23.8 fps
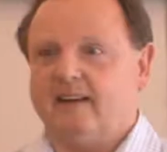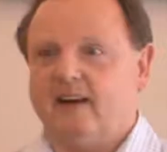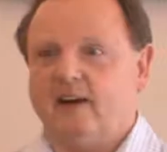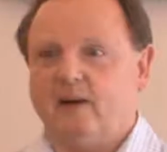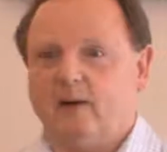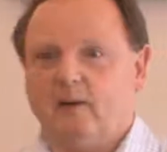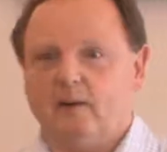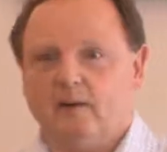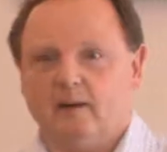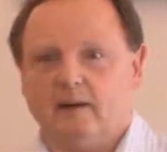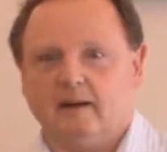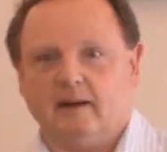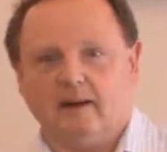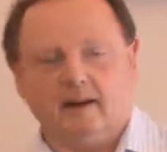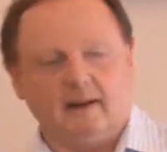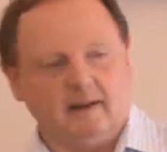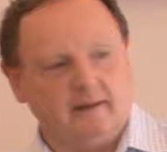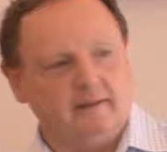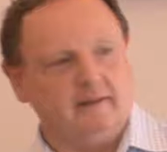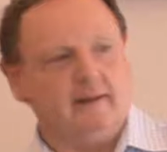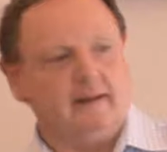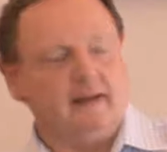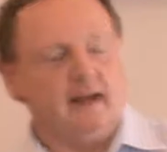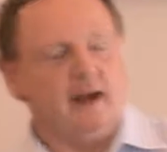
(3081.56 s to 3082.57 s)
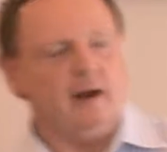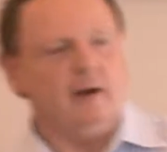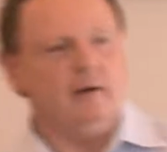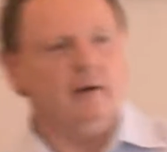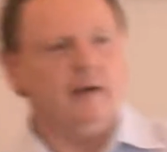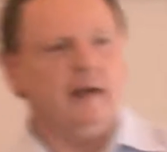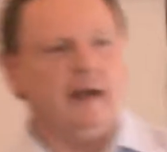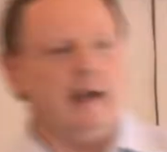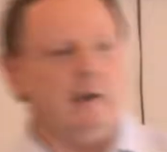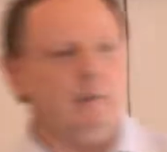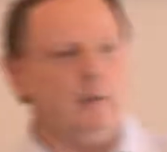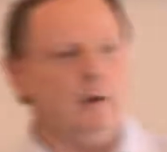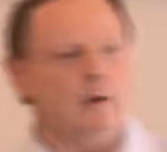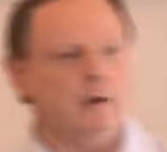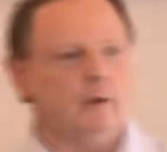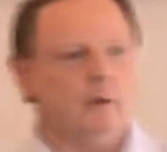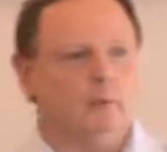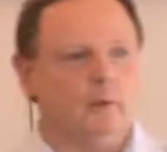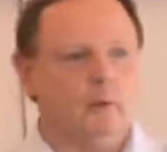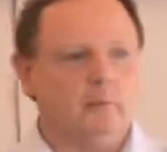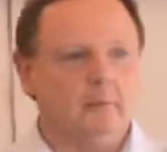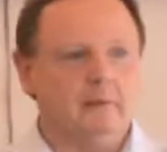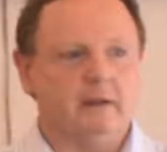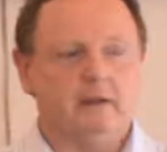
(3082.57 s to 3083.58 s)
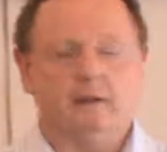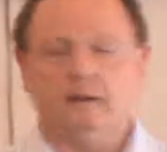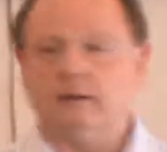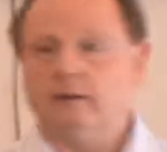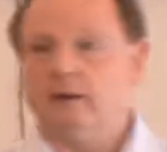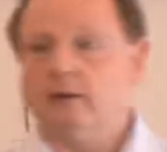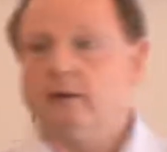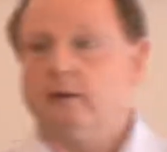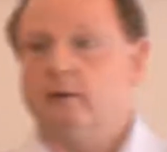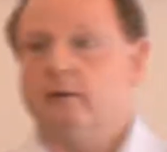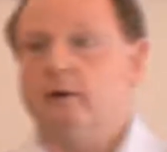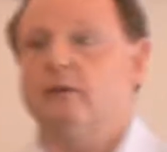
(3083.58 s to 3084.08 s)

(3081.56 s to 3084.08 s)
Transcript: So I think, yeah, okay, what do you want me to do?